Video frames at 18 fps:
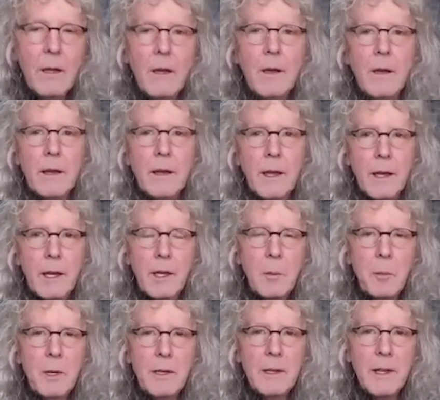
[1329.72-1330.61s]
Can
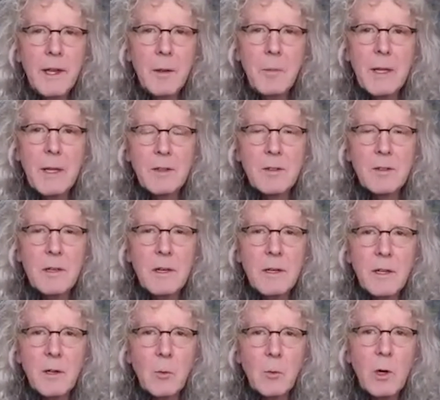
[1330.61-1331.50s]
anybody name that song
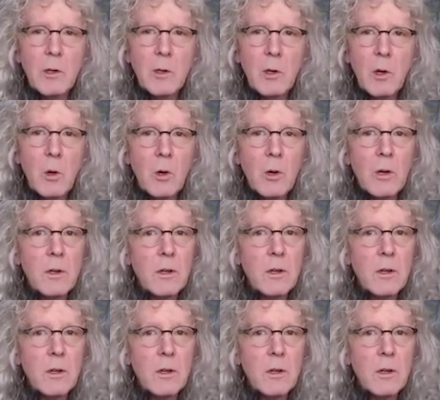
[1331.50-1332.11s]
in one chord?